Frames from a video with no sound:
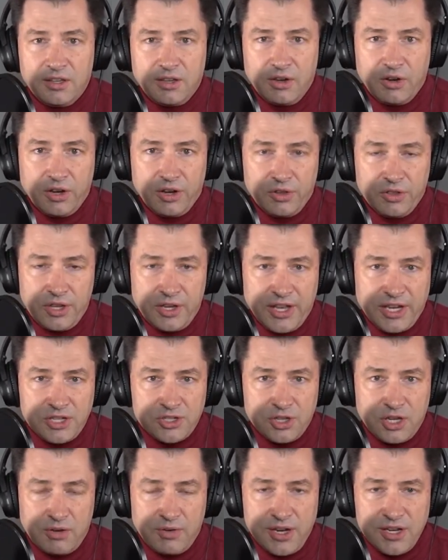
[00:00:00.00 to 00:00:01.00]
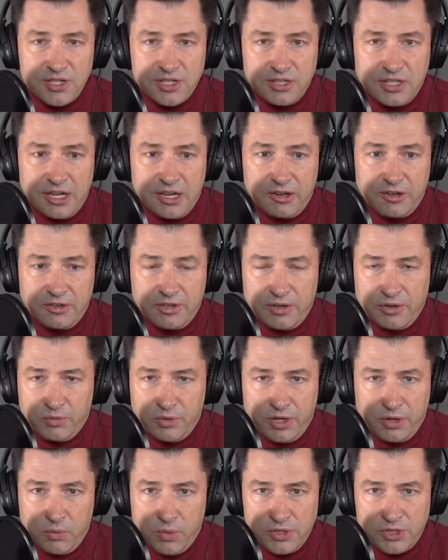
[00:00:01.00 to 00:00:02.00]
you know, the next generation there,
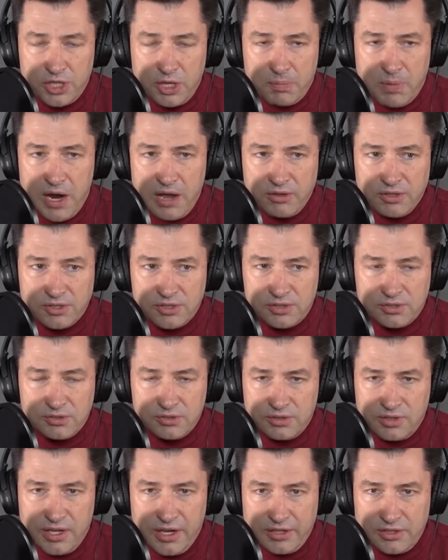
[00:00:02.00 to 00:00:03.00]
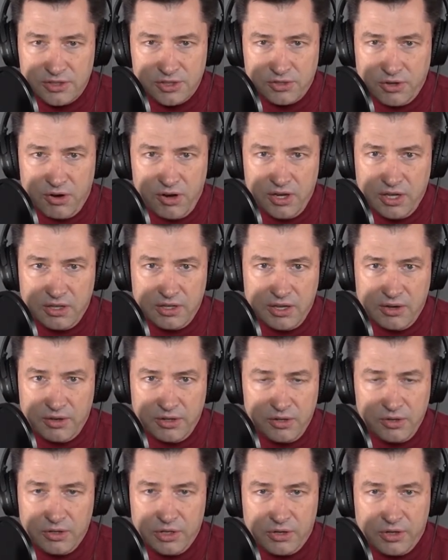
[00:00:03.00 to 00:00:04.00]
you know, once the Apollo got started, they
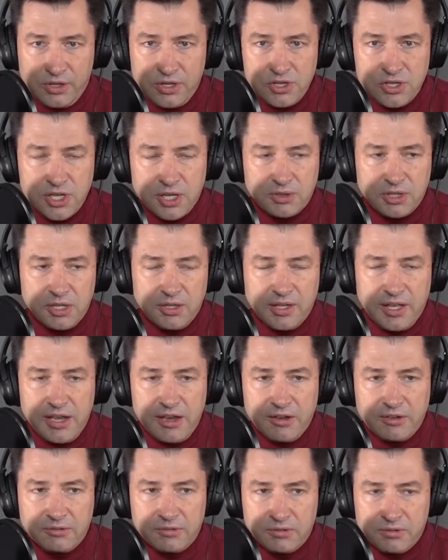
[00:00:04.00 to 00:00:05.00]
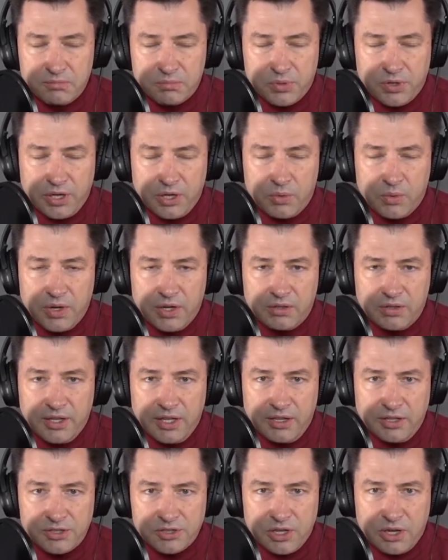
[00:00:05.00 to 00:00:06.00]
knew they were going to shut them down pretty quickly
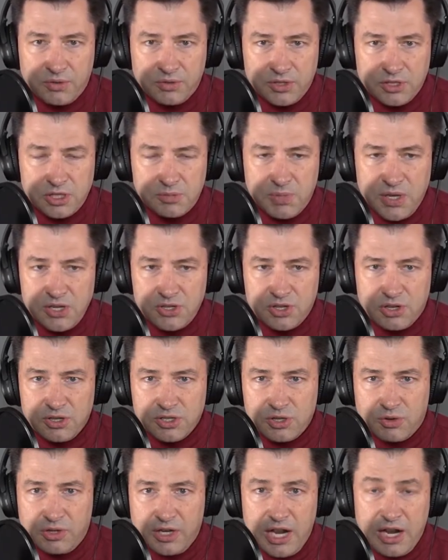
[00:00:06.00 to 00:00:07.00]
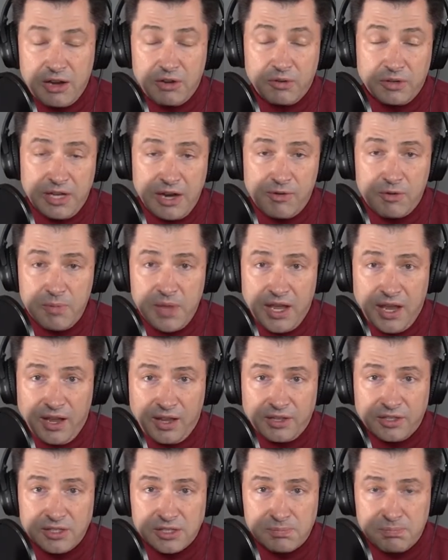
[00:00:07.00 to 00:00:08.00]
and start with the space shuttle. So now we're
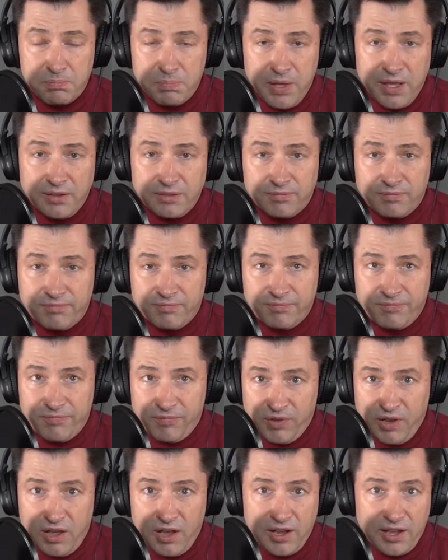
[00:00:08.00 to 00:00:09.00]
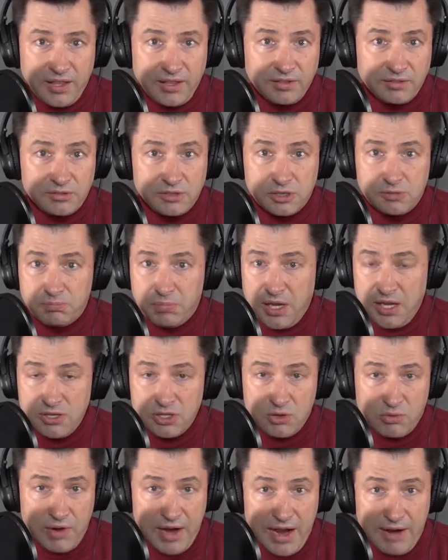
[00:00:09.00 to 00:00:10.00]
making this big flying
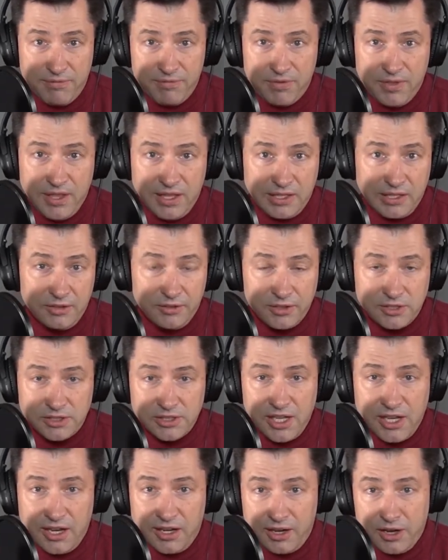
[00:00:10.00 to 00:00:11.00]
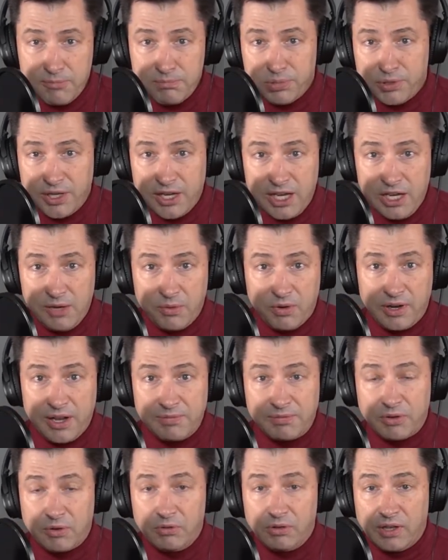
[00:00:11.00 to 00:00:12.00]
spacecraft thing that looks like an airplane, and we're going to have
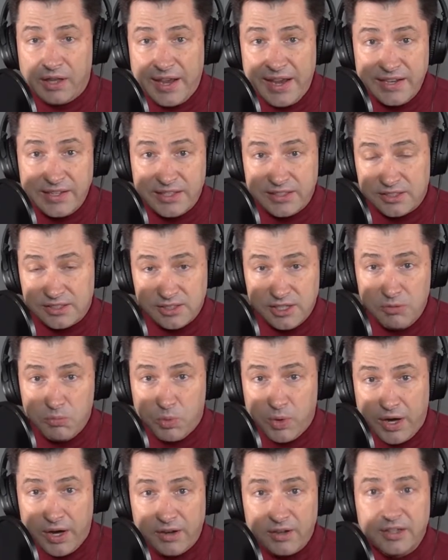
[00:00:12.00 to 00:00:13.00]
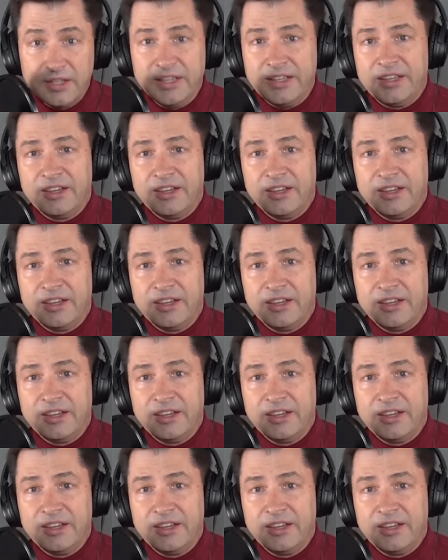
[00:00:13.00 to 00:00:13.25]
to go land it somewhere.